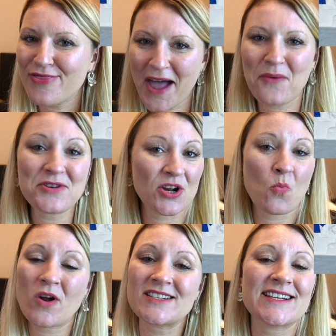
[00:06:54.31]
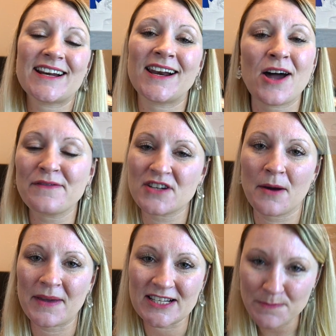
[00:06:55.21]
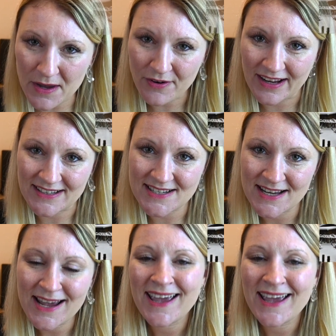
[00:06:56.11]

That was a once-in-a-lifetime experience.